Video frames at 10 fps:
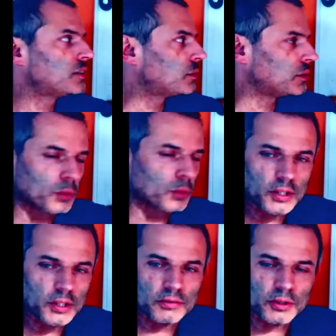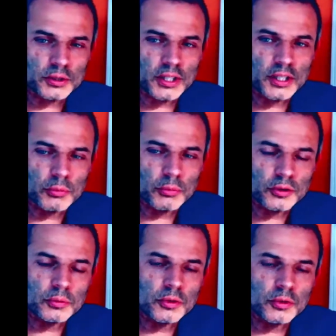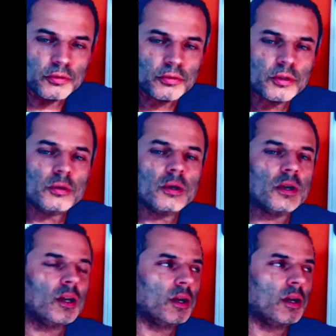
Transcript: so it's quite difficult to get it to move through,